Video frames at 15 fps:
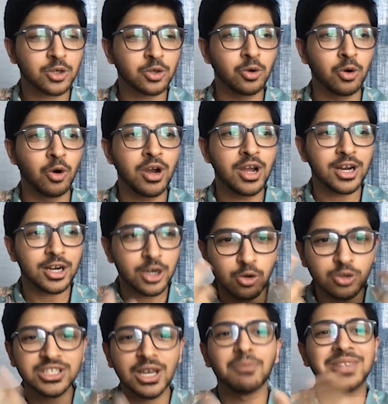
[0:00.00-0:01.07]
to do
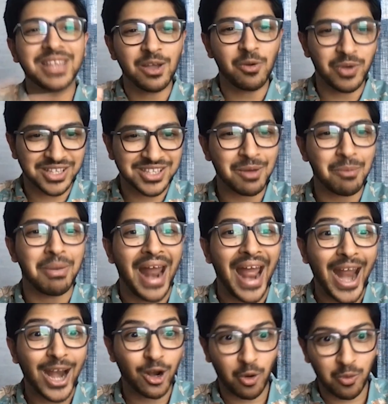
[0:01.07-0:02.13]
something with the
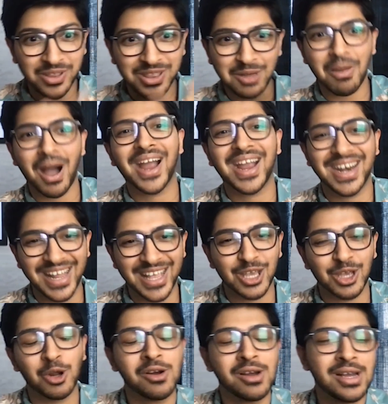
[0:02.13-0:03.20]
brand or with the marketing.
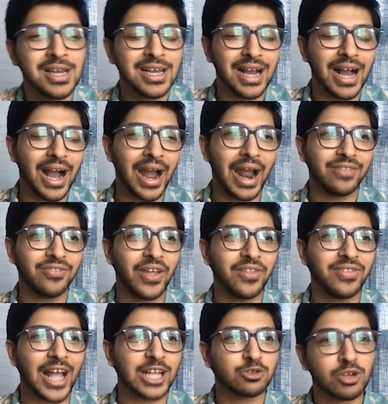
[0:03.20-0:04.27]
And then
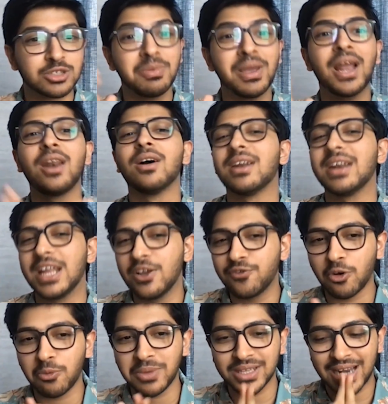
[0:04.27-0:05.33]
that was big learning
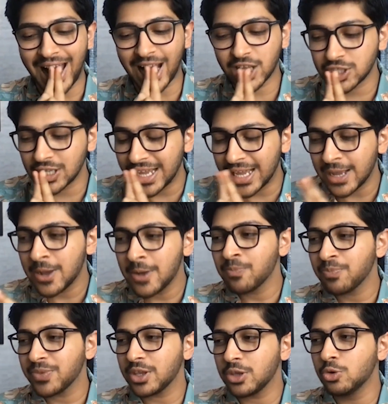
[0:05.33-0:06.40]
for me, that actually
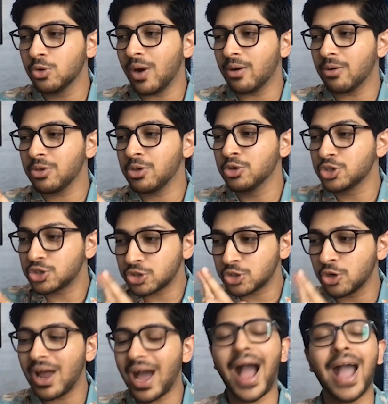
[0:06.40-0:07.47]
you
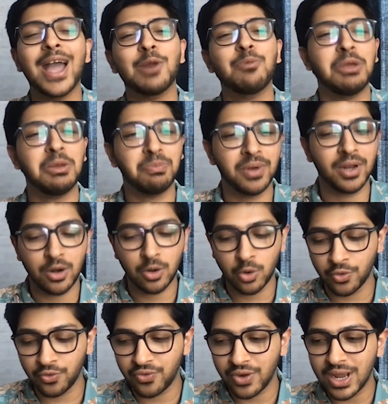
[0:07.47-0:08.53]
should hire people
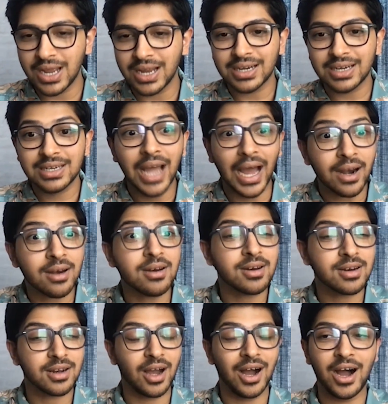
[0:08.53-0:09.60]
who've done
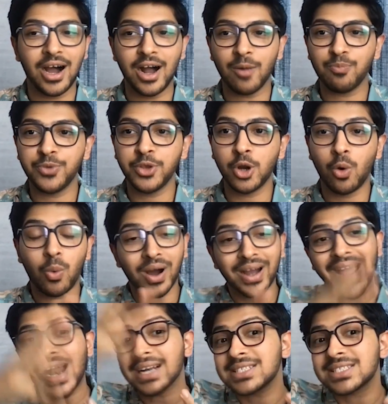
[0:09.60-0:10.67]

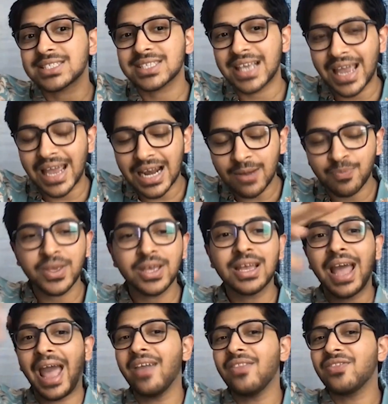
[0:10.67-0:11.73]
work at scale,
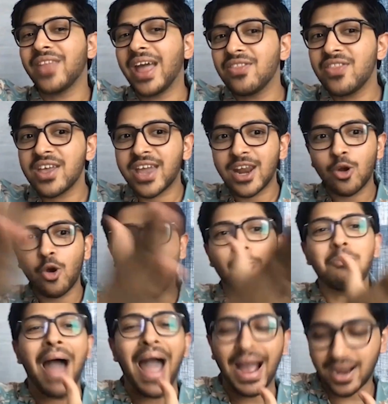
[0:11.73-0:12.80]
and then they can go
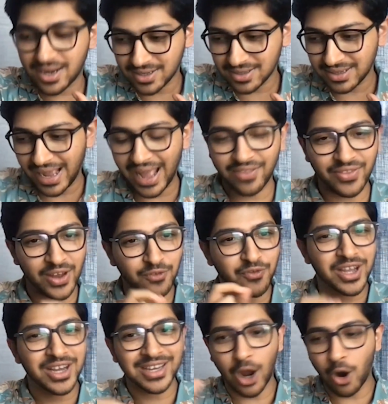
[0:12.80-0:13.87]
back and then
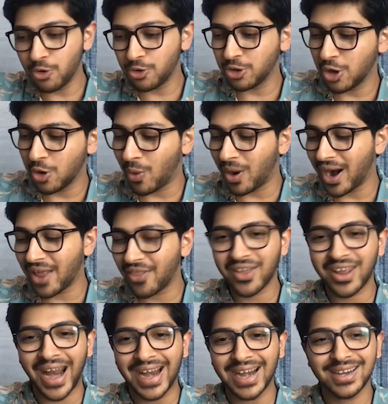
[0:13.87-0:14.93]
figure out what are
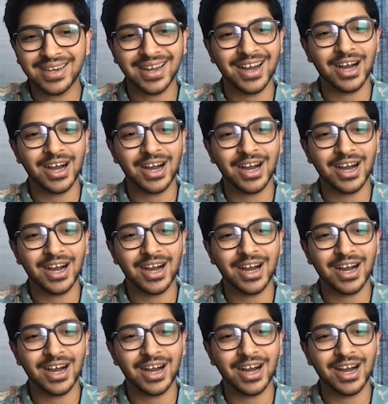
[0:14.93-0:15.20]
the right